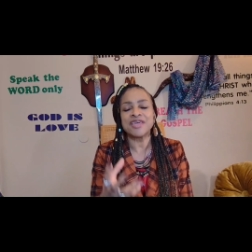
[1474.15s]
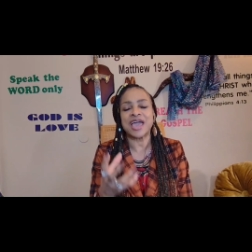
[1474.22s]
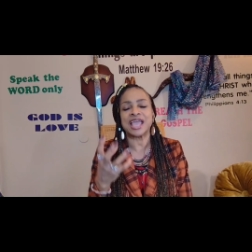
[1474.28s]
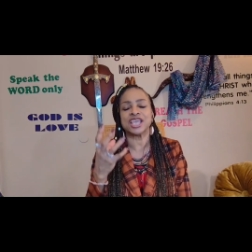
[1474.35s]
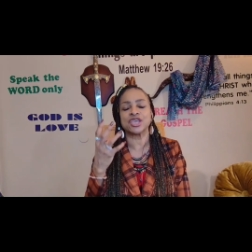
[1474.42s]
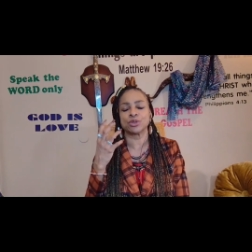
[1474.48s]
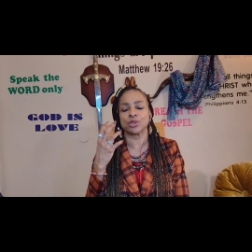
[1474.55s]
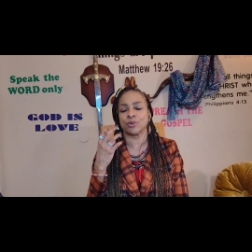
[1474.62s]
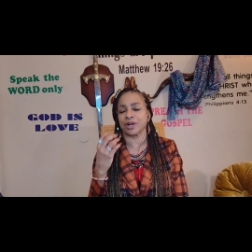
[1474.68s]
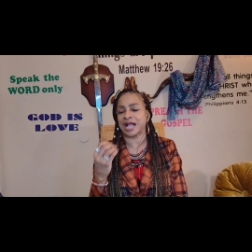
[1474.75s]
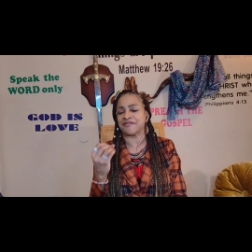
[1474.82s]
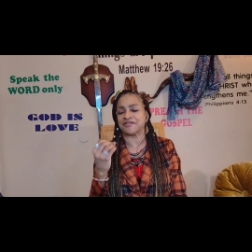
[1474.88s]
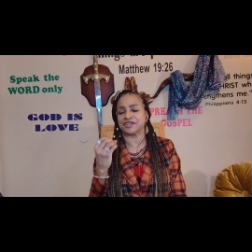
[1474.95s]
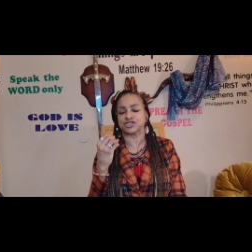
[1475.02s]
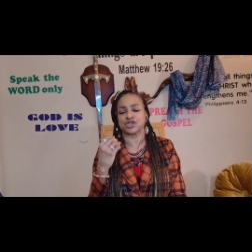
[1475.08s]
Thank you, Lord
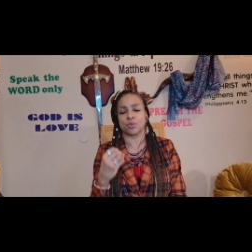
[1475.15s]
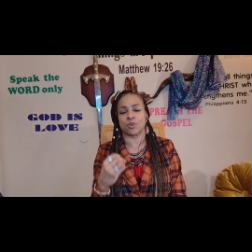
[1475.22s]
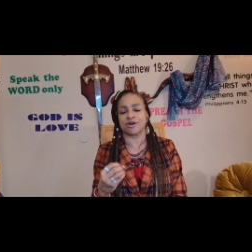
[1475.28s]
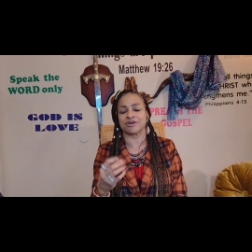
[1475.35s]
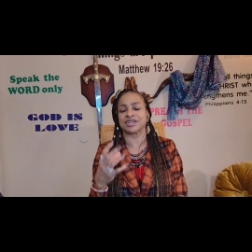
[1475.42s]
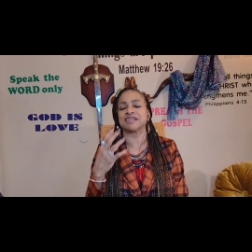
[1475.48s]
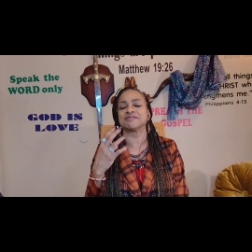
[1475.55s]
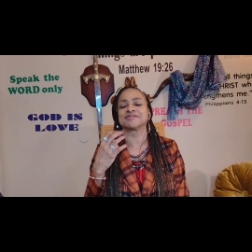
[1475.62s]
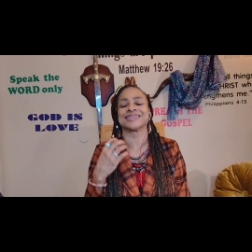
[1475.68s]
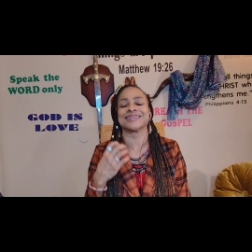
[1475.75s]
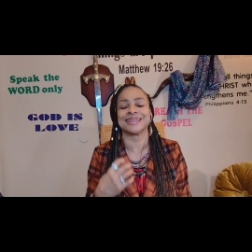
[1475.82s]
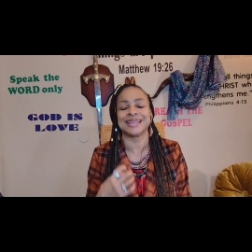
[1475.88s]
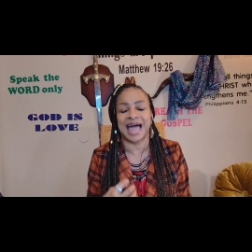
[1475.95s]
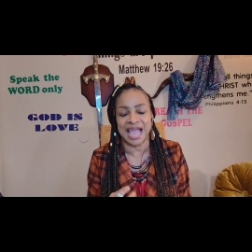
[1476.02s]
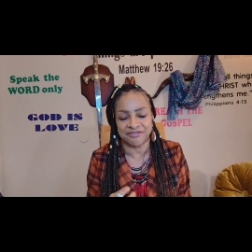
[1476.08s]
God, that your word gives
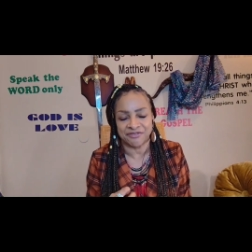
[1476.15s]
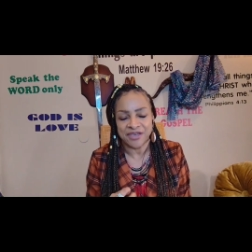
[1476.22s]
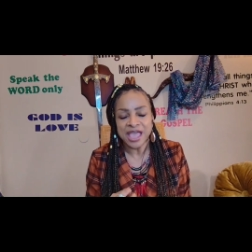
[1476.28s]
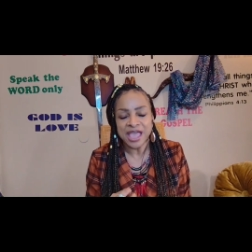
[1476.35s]
life,